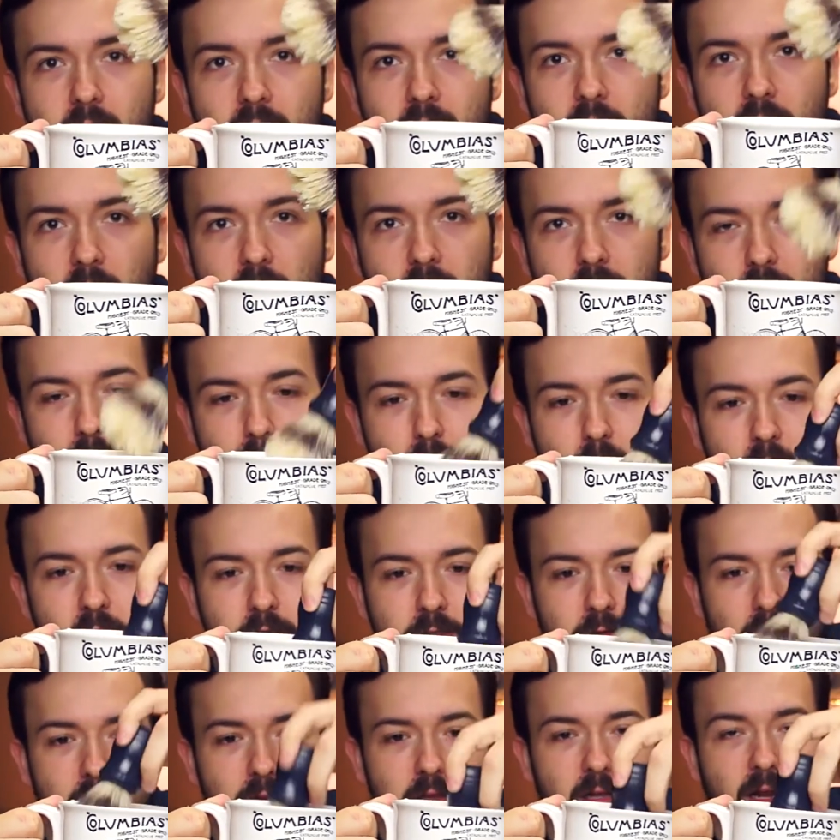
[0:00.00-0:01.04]
You got your
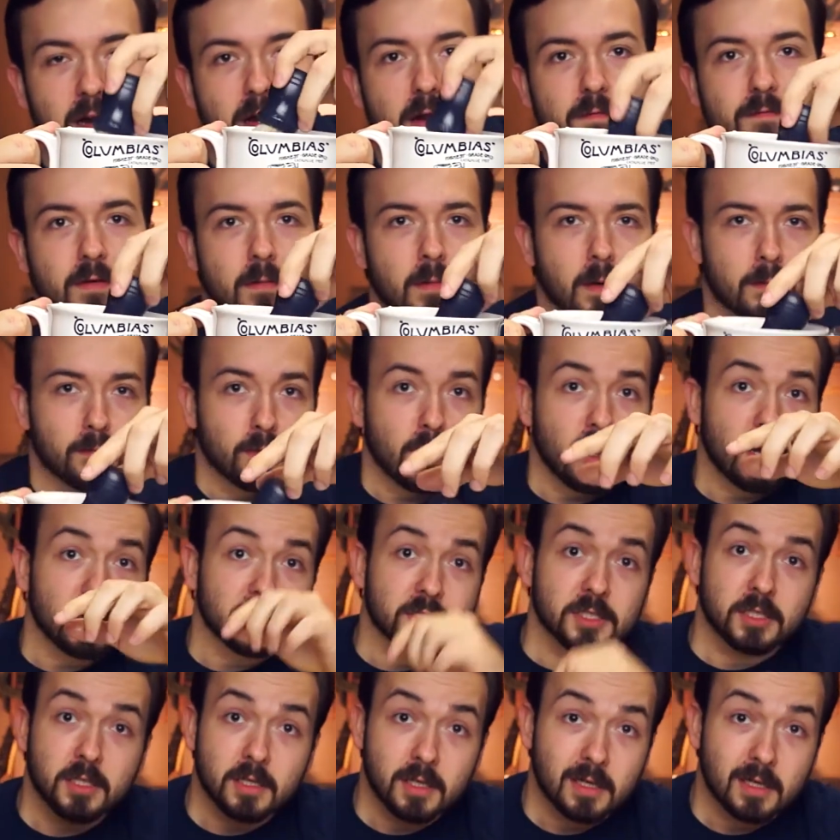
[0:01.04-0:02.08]
brush right there. I've got my
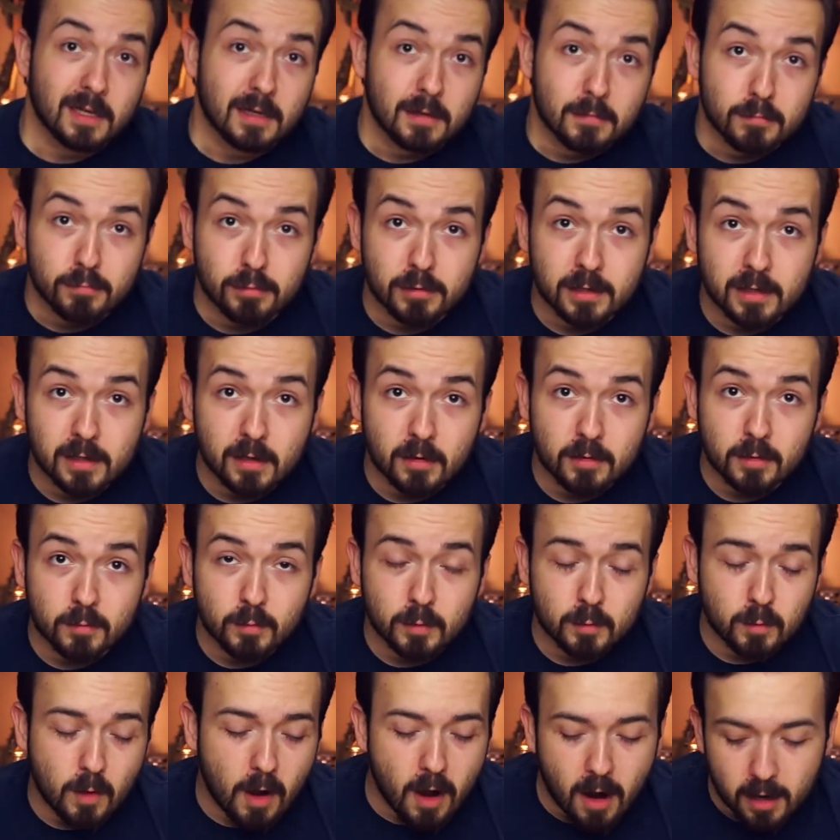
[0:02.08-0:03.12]
brush preloaded
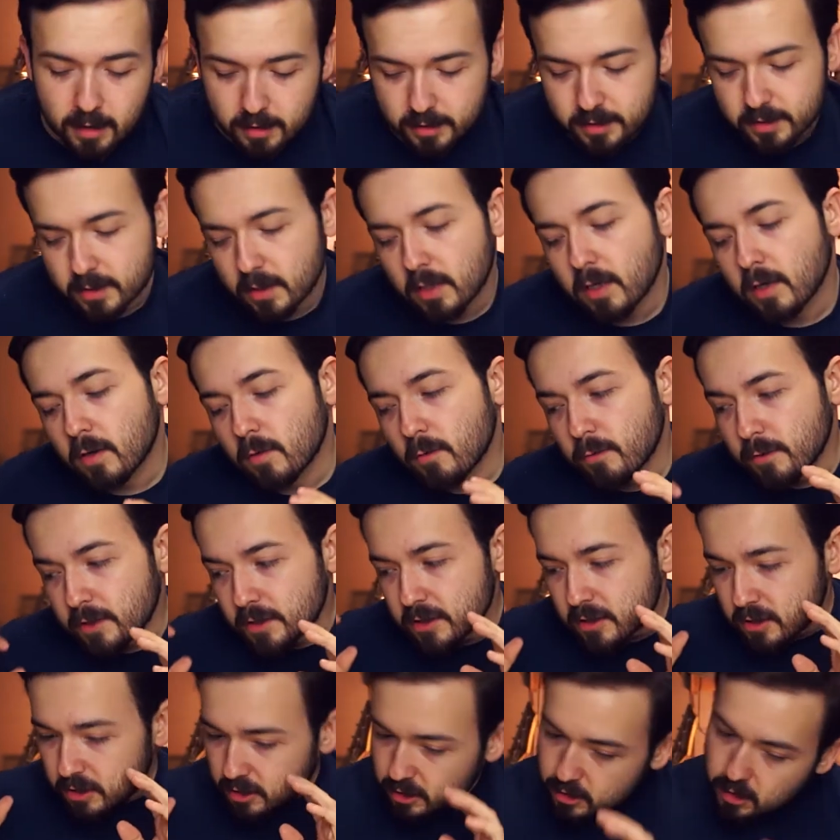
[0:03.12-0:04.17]
with water, so we
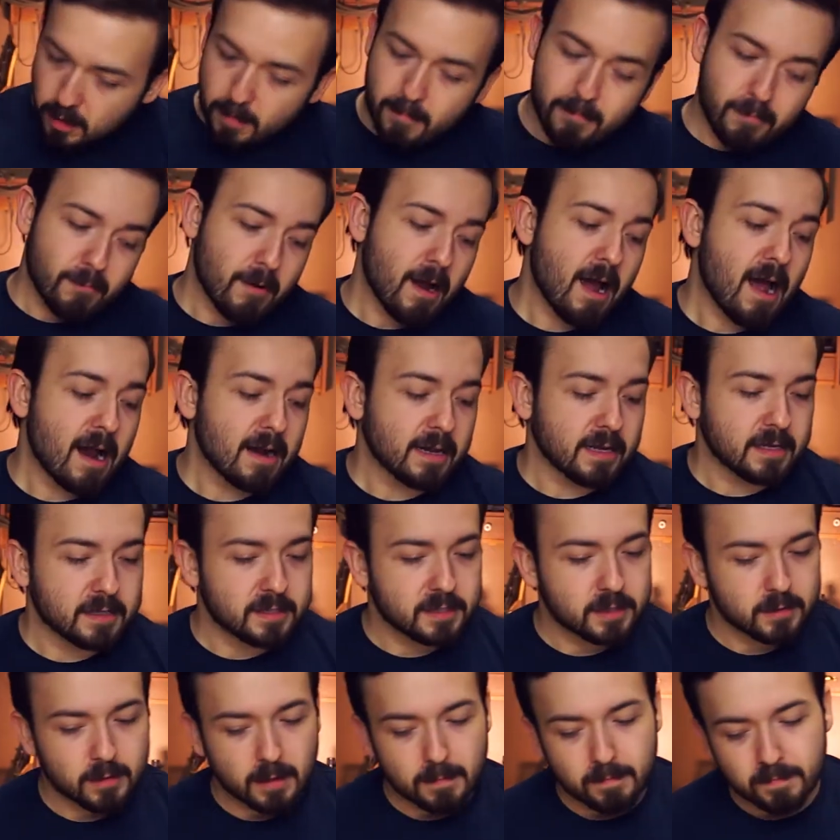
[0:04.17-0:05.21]
can just jump right
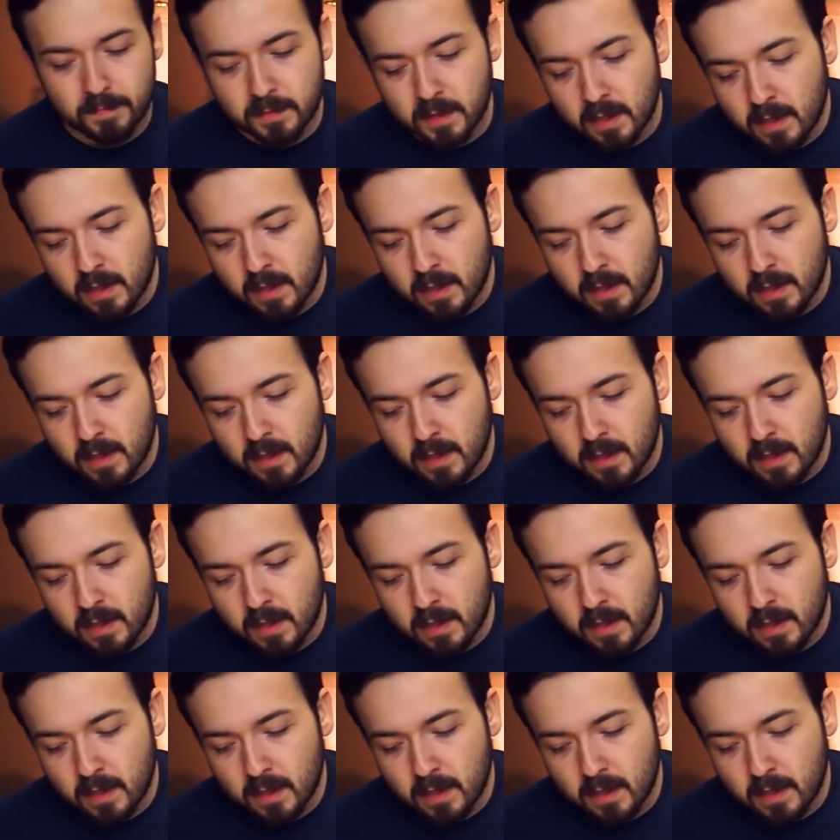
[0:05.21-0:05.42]
into it.